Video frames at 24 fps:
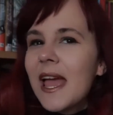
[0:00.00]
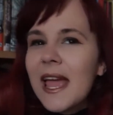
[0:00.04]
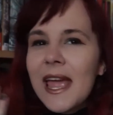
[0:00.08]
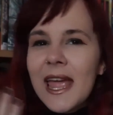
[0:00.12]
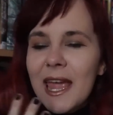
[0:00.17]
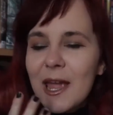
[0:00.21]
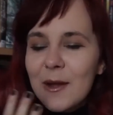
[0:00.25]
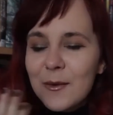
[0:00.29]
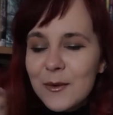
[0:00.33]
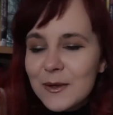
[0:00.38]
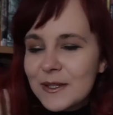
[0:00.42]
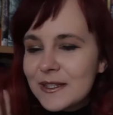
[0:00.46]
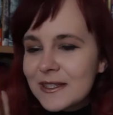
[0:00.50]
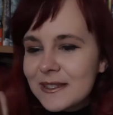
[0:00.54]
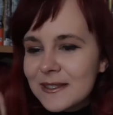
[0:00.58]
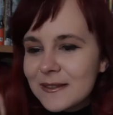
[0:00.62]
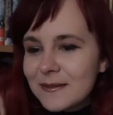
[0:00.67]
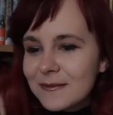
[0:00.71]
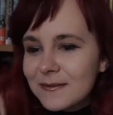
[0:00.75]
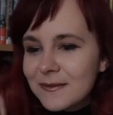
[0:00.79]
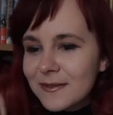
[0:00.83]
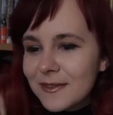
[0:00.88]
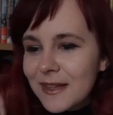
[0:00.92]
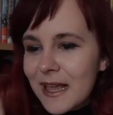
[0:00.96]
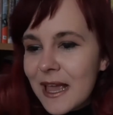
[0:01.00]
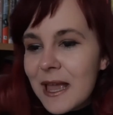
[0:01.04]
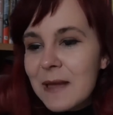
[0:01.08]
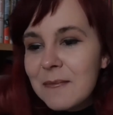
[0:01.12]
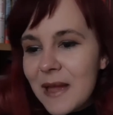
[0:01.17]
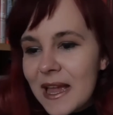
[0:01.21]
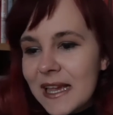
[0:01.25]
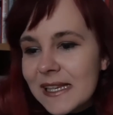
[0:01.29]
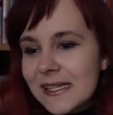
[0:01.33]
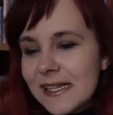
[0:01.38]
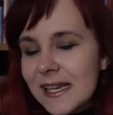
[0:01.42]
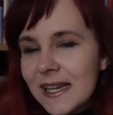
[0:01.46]
It was
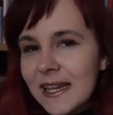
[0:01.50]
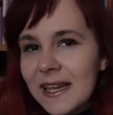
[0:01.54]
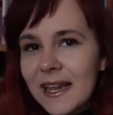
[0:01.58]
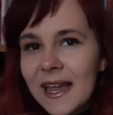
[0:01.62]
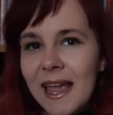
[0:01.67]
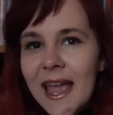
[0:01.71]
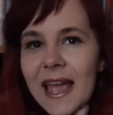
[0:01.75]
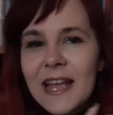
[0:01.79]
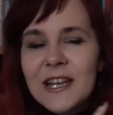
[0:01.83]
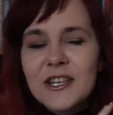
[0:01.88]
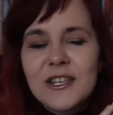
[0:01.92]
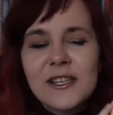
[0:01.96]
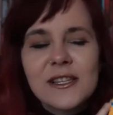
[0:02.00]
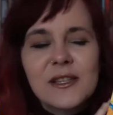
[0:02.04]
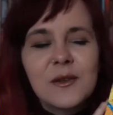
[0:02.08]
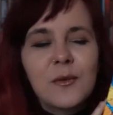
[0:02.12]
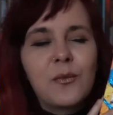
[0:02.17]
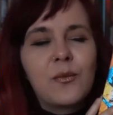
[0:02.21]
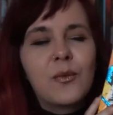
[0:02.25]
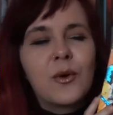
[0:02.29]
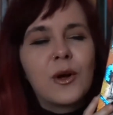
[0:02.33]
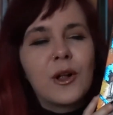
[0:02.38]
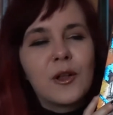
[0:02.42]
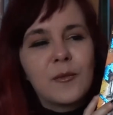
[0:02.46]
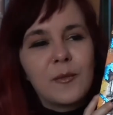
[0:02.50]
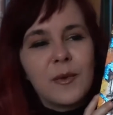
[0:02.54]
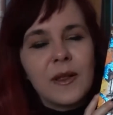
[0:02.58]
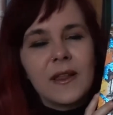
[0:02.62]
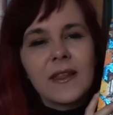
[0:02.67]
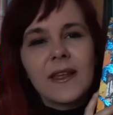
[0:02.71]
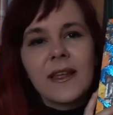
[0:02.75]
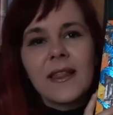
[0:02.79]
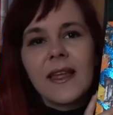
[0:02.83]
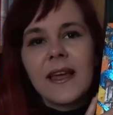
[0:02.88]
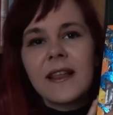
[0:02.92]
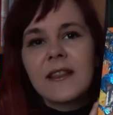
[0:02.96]
amazing and just the world
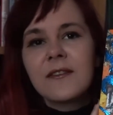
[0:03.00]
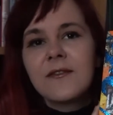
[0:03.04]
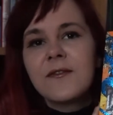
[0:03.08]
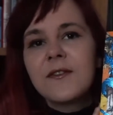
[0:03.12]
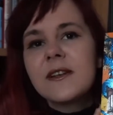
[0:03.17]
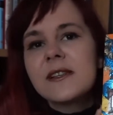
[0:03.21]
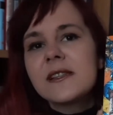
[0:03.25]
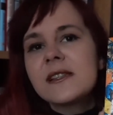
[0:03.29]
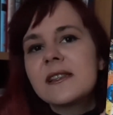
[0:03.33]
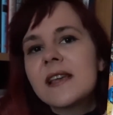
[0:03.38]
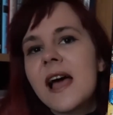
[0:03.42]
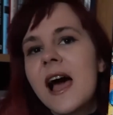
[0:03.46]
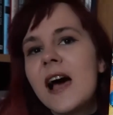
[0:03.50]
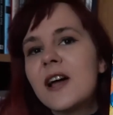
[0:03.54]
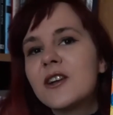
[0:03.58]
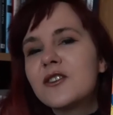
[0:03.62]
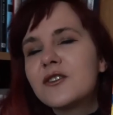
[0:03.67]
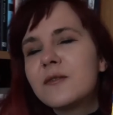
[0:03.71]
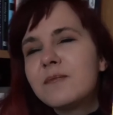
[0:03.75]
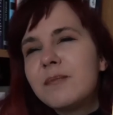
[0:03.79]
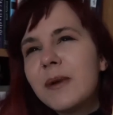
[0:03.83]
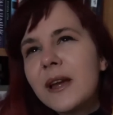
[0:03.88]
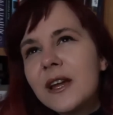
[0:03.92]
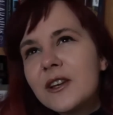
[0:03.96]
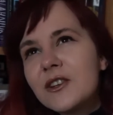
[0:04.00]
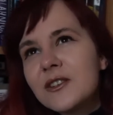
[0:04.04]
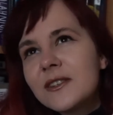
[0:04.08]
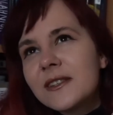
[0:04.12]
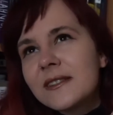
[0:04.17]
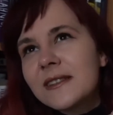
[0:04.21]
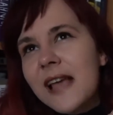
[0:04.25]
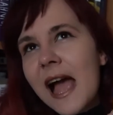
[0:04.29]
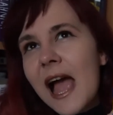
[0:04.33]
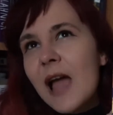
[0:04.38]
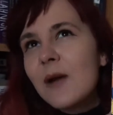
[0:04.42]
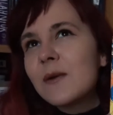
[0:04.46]
building. Like the first hundred
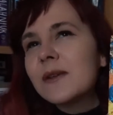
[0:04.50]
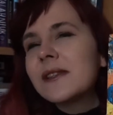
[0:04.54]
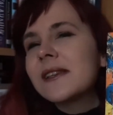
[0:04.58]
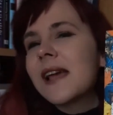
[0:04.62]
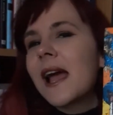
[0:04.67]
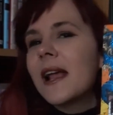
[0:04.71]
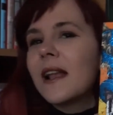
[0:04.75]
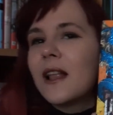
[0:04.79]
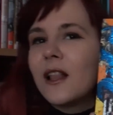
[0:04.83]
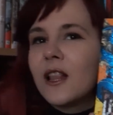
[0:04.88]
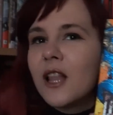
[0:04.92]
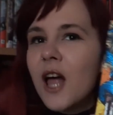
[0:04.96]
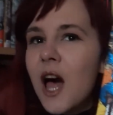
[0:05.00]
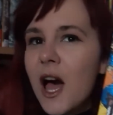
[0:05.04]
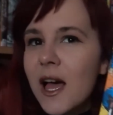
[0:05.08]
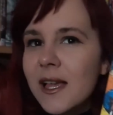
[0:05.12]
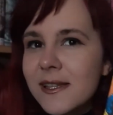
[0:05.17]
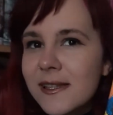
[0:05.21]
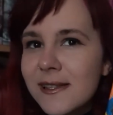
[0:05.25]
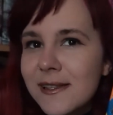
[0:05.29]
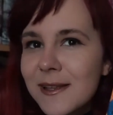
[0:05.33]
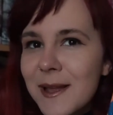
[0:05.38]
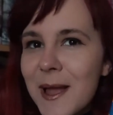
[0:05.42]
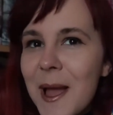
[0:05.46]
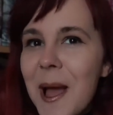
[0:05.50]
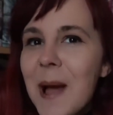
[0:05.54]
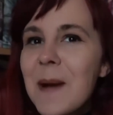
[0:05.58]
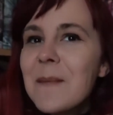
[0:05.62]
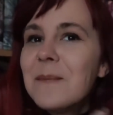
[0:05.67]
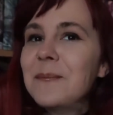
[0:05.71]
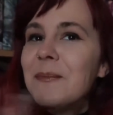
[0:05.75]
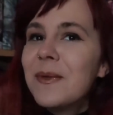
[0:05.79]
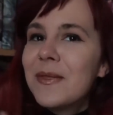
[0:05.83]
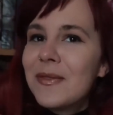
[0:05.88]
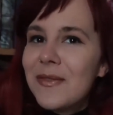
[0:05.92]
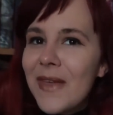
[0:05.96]
pages, I was kind of lost,
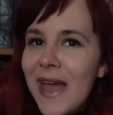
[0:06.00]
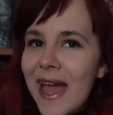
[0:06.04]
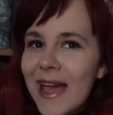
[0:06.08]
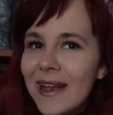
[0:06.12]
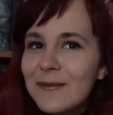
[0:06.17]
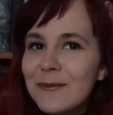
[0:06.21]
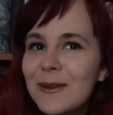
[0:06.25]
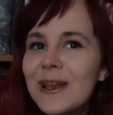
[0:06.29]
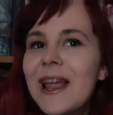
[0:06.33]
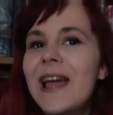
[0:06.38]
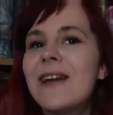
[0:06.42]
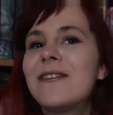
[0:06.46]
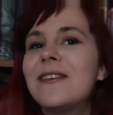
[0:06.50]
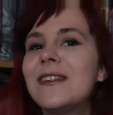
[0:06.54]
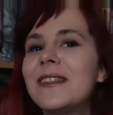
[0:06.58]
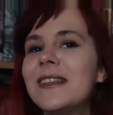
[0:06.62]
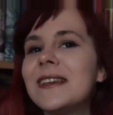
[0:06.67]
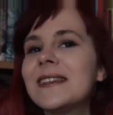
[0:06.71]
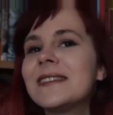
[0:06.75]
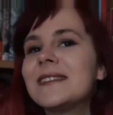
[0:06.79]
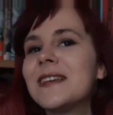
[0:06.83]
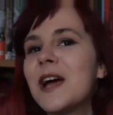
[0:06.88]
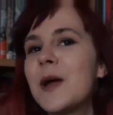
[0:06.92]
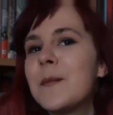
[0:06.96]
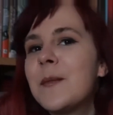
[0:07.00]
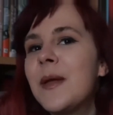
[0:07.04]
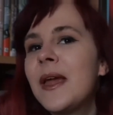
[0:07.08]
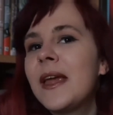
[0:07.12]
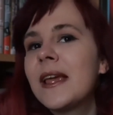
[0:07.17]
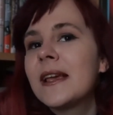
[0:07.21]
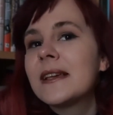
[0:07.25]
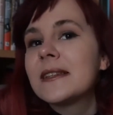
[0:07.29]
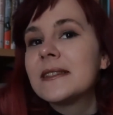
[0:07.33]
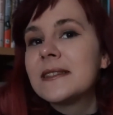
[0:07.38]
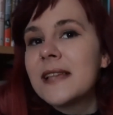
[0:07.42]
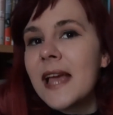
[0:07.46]
but then when everything started
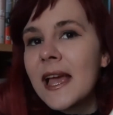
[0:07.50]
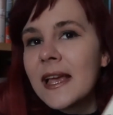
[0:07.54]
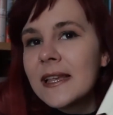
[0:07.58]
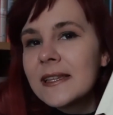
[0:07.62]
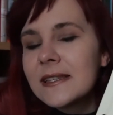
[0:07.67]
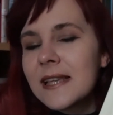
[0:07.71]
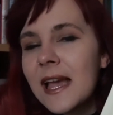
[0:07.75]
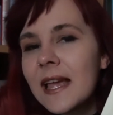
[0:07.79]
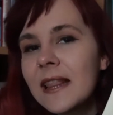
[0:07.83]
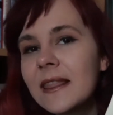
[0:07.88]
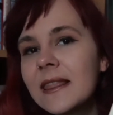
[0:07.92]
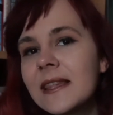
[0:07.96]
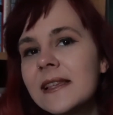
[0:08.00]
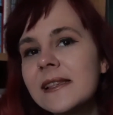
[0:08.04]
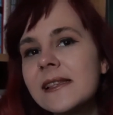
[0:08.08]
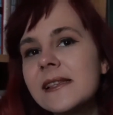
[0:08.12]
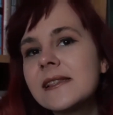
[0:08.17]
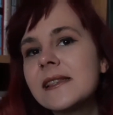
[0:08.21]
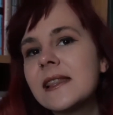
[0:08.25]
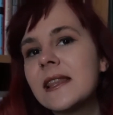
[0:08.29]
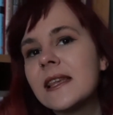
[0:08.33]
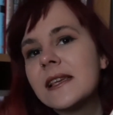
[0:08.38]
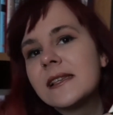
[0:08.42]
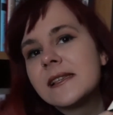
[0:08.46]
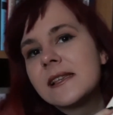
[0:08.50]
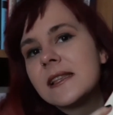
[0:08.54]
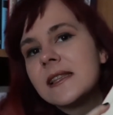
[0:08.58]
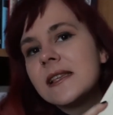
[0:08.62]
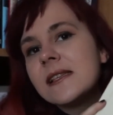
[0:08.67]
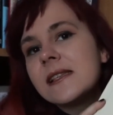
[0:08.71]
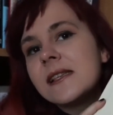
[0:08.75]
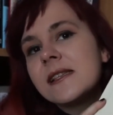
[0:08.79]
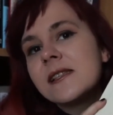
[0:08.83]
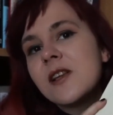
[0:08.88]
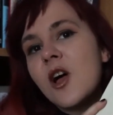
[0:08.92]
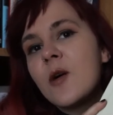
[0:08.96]
making sense, I, this is, listen,
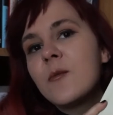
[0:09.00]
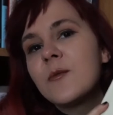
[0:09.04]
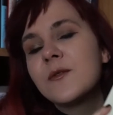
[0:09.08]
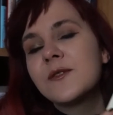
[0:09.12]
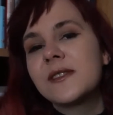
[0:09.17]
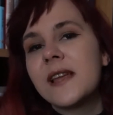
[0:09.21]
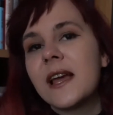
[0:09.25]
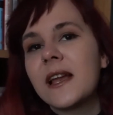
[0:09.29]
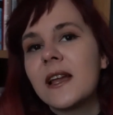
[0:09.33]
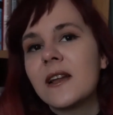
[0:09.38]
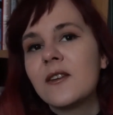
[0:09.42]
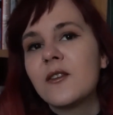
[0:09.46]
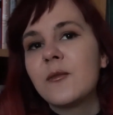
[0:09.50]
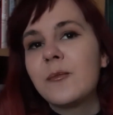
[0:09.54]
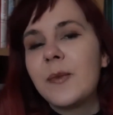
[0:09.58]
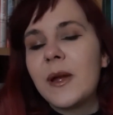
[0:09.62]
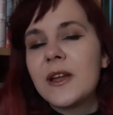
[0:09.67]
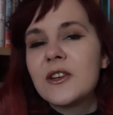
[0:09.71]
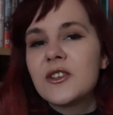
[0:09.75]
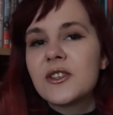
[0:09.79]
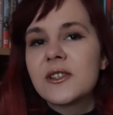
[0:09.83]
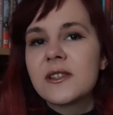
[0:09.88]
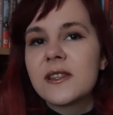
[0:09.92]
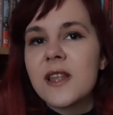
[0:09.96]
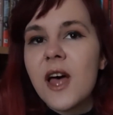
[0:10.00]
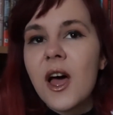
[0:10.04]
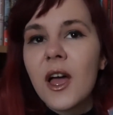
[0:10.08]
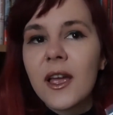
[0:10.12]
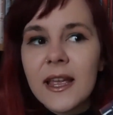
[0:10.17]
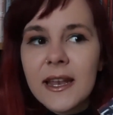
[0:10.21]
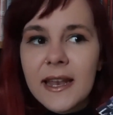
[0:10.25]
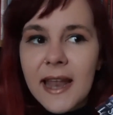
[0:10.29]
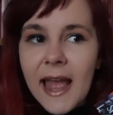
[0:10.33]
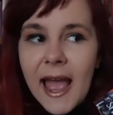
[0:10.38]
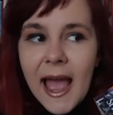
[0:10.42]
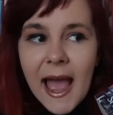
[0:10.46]
this is almost 900 pages
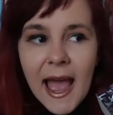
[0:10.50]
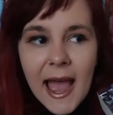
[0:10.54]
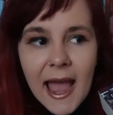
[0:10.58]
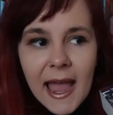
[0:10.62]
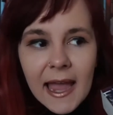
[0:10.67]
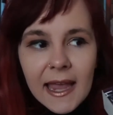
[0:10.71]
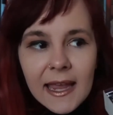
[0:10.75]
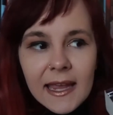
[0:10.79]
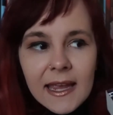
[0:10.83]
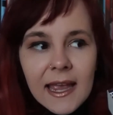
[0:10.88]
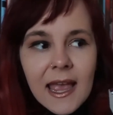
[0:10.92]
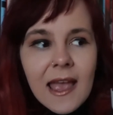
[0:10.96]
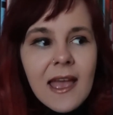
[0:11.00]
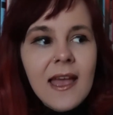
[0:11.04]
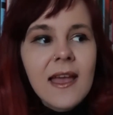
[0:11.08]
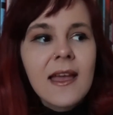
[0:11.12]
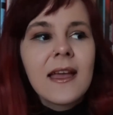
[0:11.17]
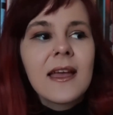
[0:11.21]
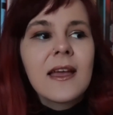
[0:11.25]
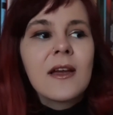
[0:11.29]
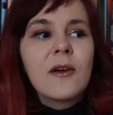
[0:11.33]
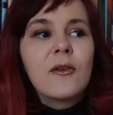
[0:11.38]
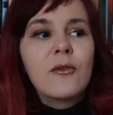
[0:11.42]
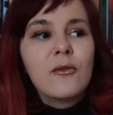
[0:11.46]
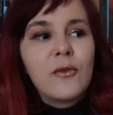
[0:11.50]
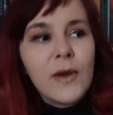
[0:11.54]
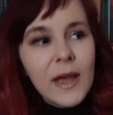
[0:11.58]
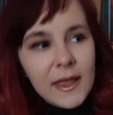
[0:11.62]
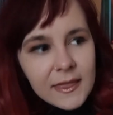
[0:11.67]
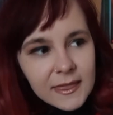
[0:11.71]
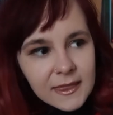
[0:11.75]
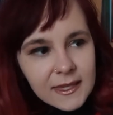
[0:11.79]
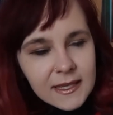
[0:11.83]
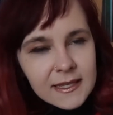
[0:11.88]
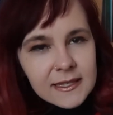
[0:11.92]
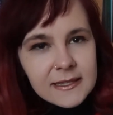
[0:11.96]
long and I
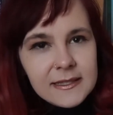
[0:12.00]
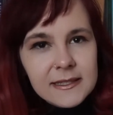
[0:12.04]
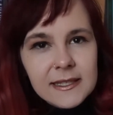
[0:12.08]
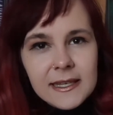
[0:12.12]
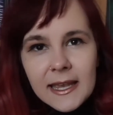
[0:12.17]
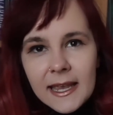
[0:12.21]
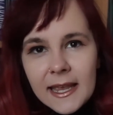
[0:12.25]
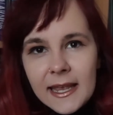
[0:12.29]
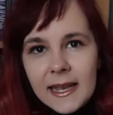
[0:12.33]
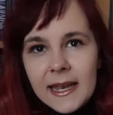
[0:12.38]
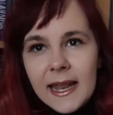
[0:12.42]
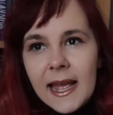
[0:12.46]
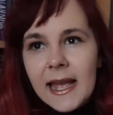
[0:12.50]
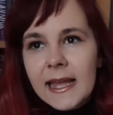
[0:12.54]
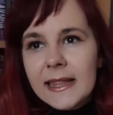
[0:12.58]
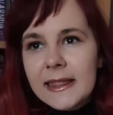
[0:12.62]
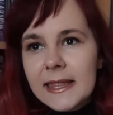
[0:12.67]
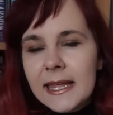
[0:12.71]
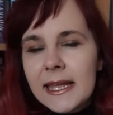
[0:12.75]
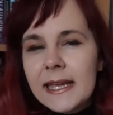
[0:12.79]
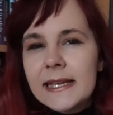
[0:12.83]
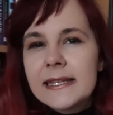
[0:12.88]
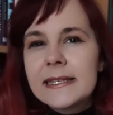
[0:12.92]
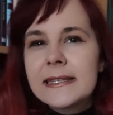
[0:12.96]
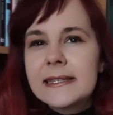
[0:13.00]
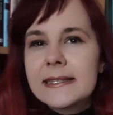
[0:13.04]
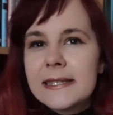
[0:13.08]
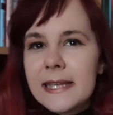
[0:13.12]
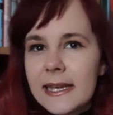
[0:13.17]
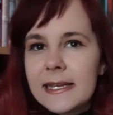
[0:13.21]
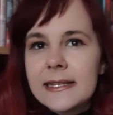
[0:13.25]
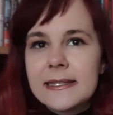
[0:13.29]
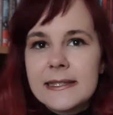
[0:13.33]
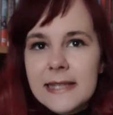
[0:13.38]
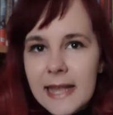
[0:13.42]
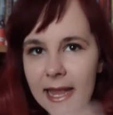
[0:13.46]
read this in I think
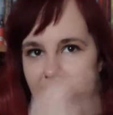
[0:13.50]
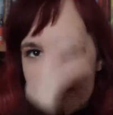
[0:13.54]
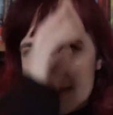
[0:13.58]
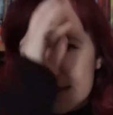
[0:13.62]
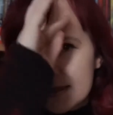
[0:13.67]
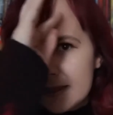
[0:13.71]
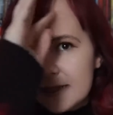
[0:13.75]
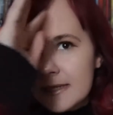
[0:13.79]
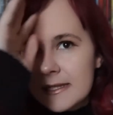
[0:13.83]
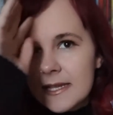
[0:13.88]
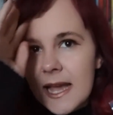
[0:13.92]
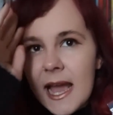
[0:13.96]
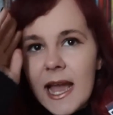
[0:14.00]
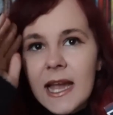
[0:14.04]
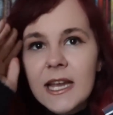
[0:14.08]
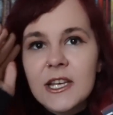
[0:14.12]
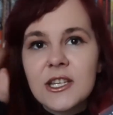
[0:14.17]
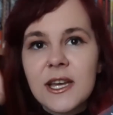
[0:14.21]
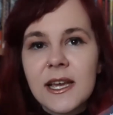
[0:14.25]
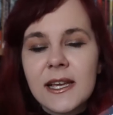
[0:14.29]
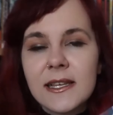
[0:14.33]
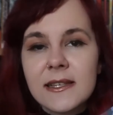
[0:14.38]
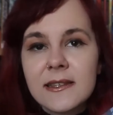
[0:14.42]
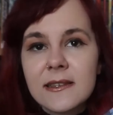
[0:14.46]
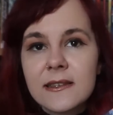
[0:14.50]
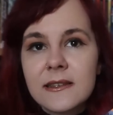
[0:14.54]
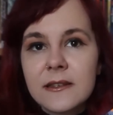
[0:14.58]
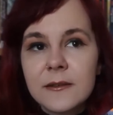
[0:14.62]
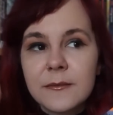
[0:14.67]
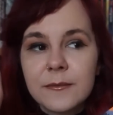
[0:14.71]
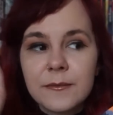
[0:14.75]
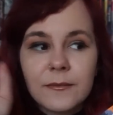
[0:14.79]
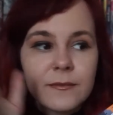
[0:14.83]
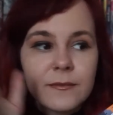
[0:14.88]
six days because I just,